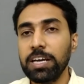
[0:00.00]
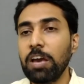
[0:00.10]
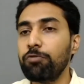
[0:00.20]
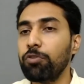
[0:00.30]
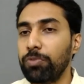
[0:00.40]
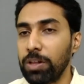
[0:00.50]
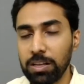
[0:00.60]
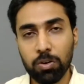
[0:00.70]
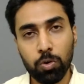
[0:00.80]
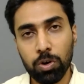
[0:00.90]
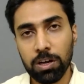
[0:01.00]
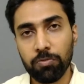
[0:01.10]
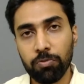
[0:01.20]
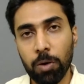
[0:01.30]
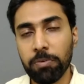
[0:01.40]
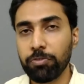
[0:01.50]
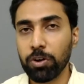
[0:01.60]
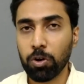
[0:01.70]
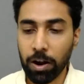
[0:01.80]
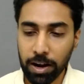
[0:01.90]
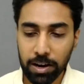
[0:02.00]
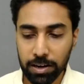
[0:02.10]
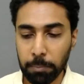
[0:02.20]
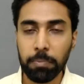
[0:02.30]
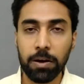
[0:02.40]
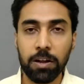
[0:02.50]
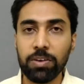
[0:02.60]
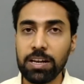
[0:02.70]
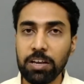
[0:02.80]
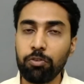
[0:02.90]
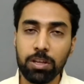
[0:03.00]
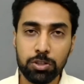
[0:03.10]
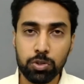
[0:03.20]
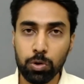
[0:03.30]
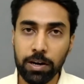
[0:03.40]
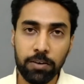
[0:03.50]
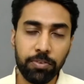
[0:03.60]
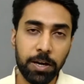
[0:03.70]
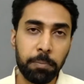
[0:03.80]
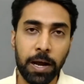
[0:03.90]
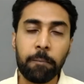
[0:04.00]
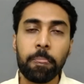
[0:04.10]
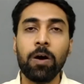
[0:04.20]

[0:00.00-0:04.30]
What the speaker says: If you fill the Google form, if you call our number, we'll give you the student feedback.